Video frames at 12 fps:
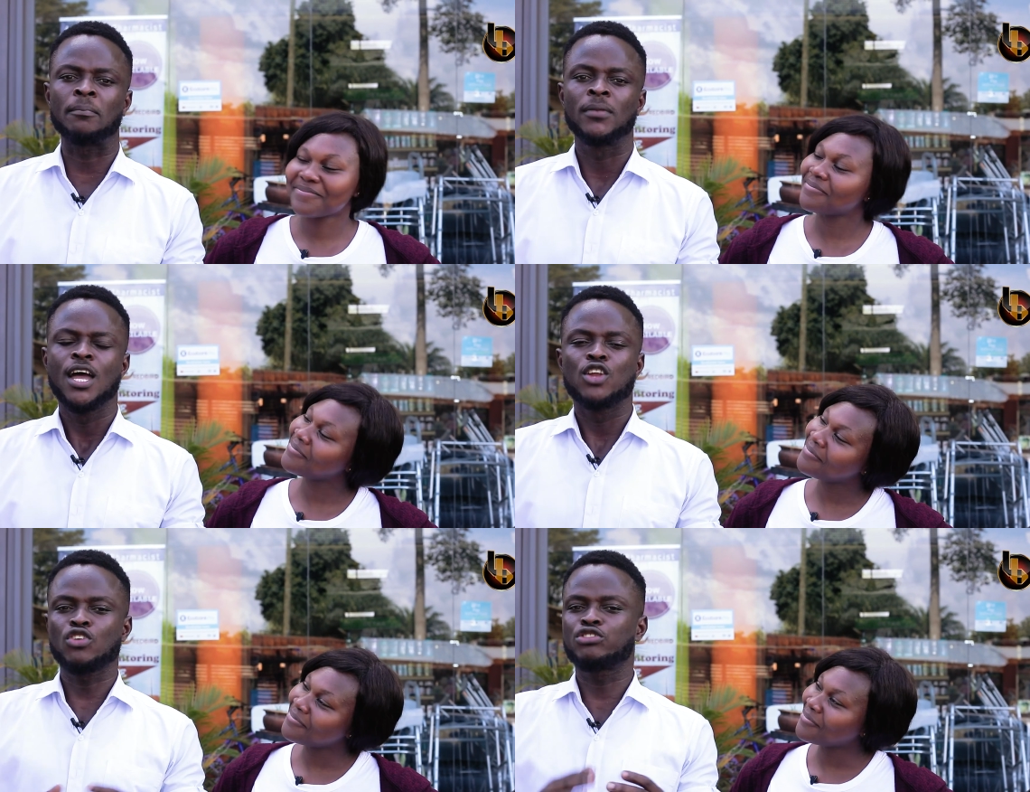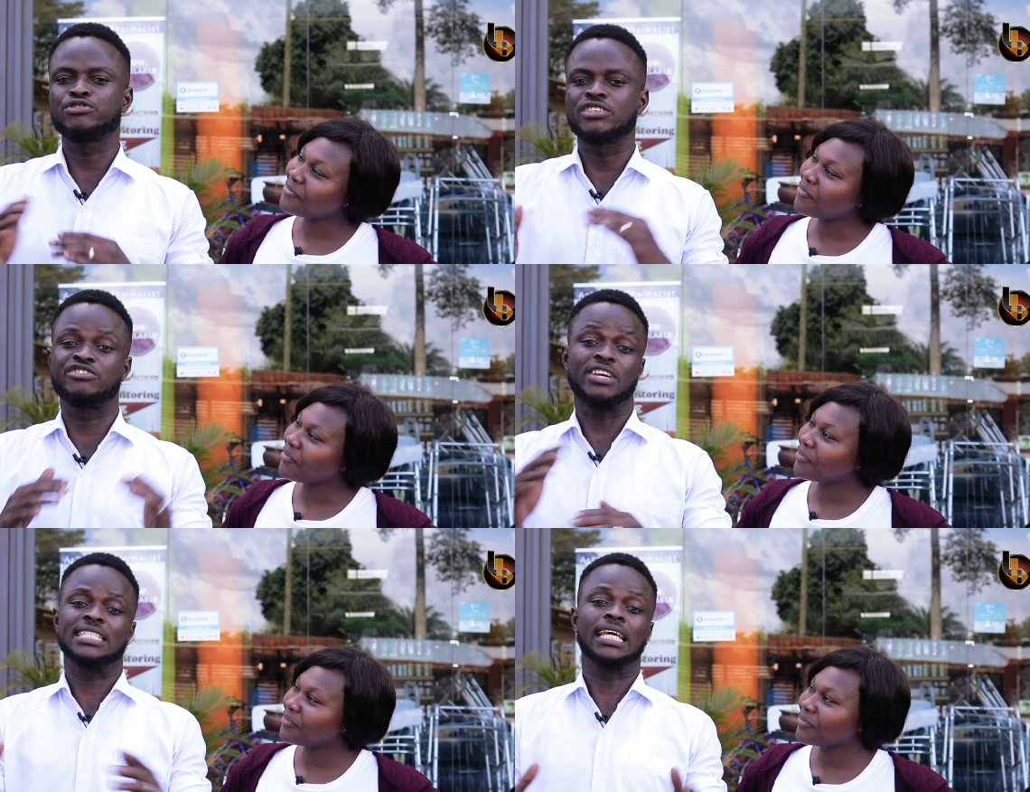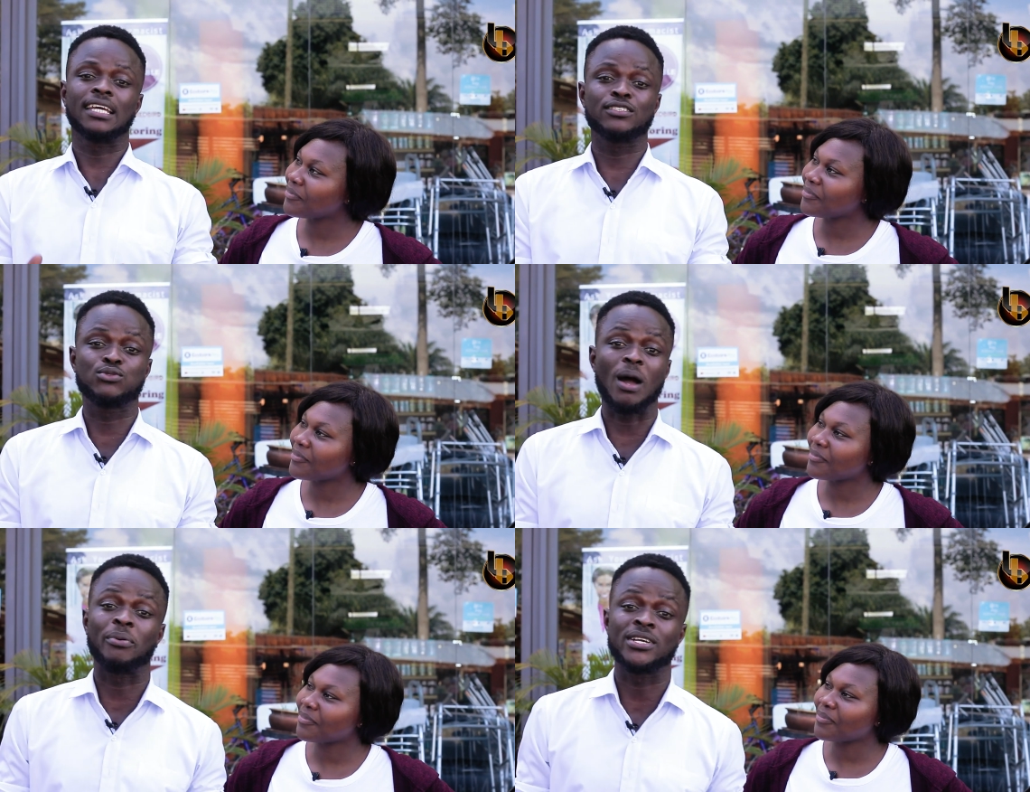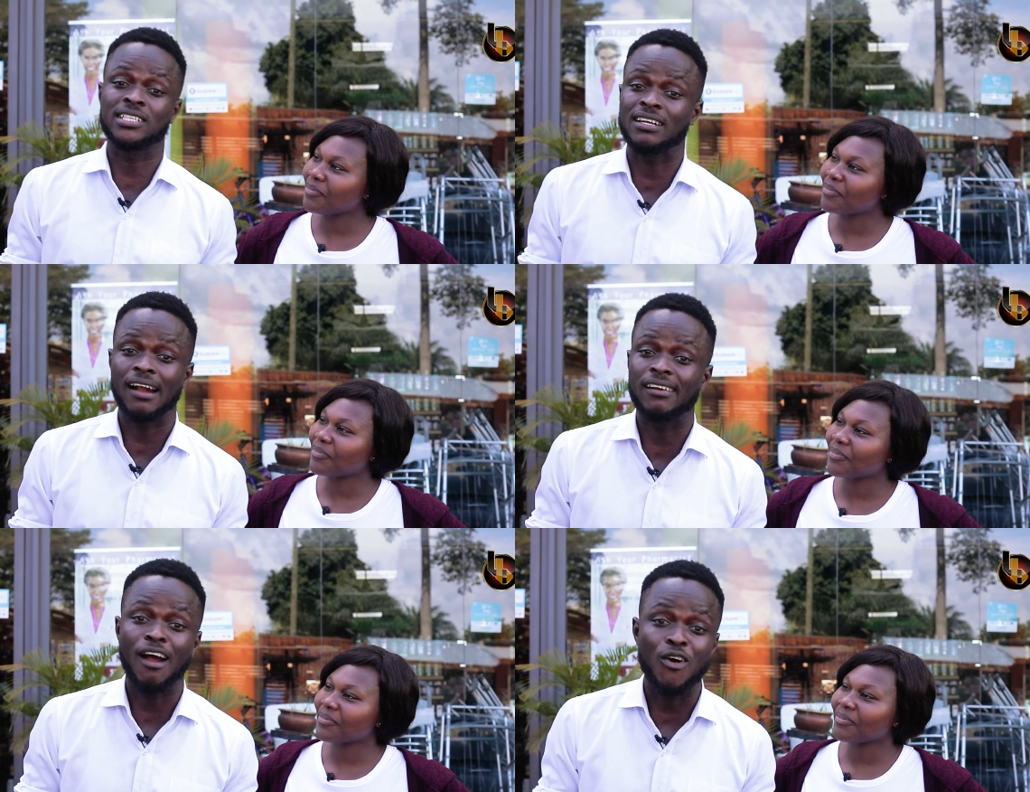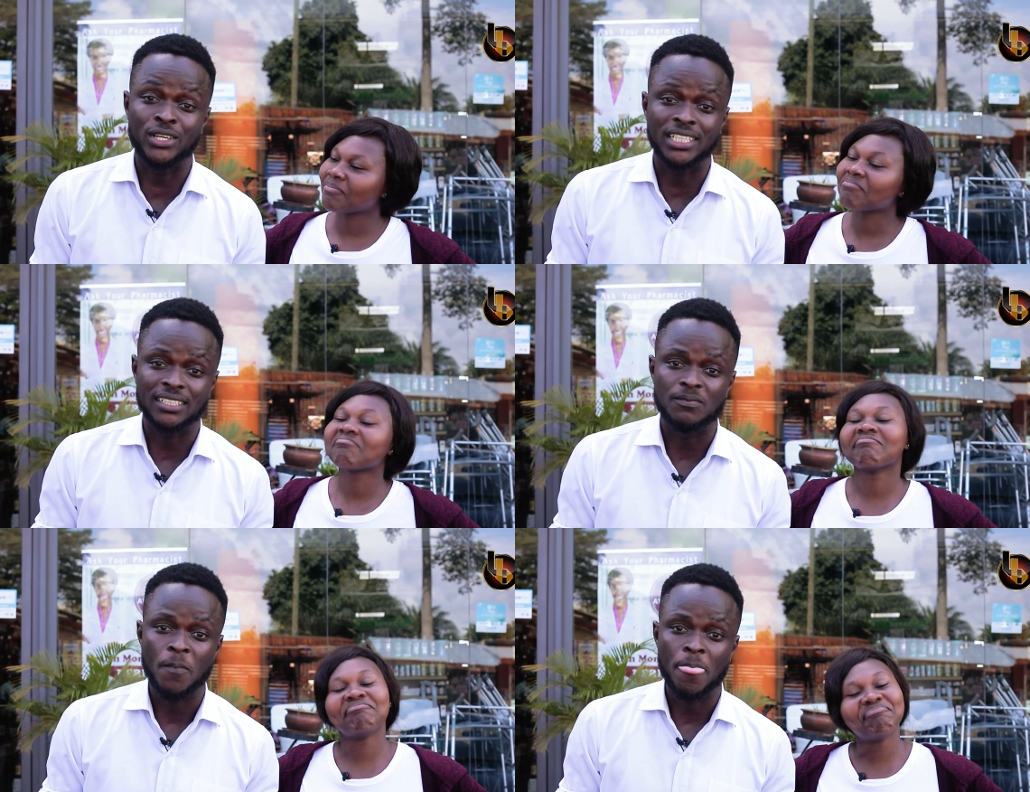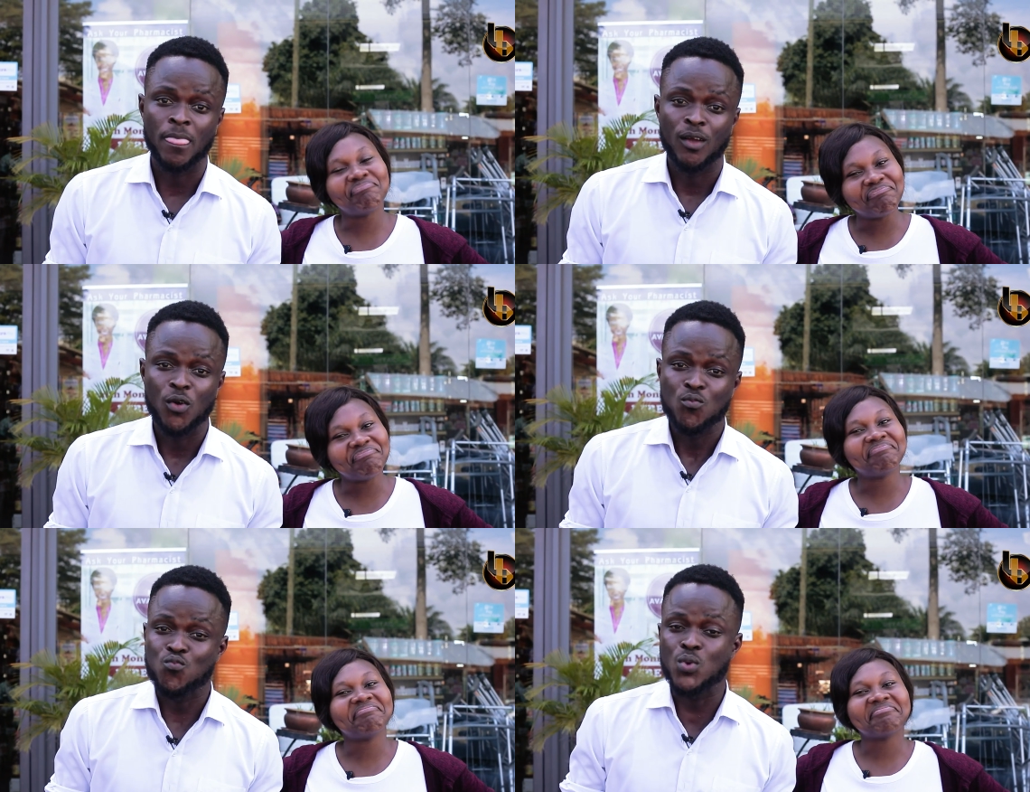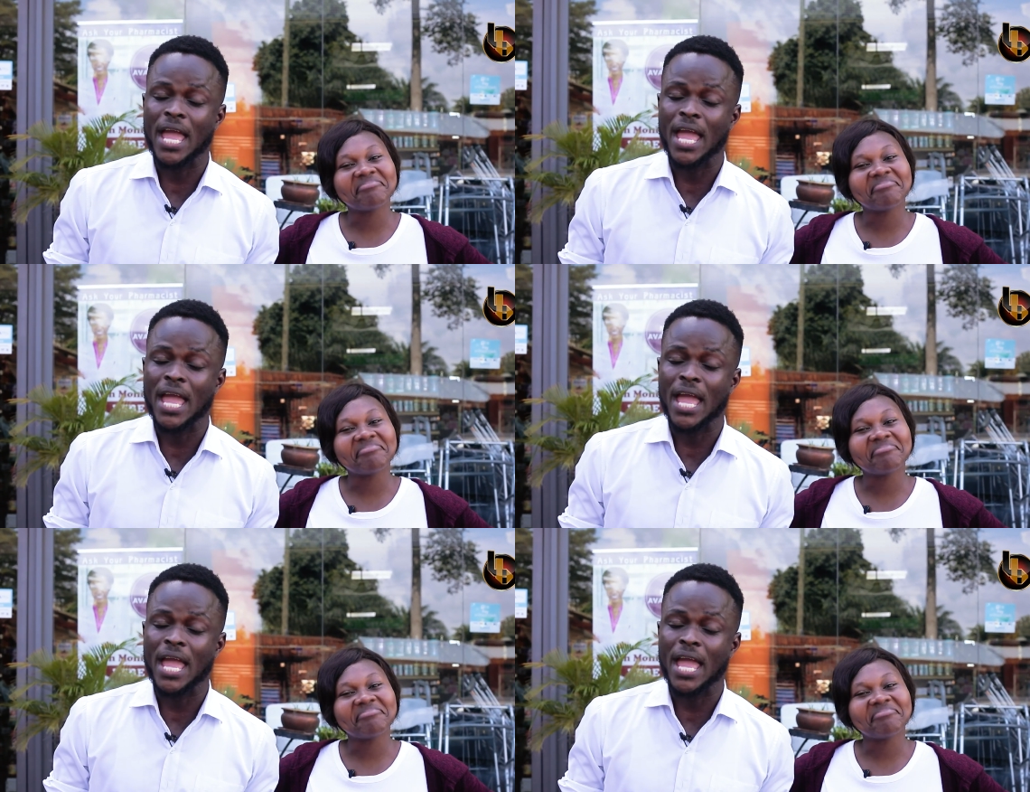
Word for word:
Speaker 1: I'm not restricting it to Aponkye Kakra only. Mm.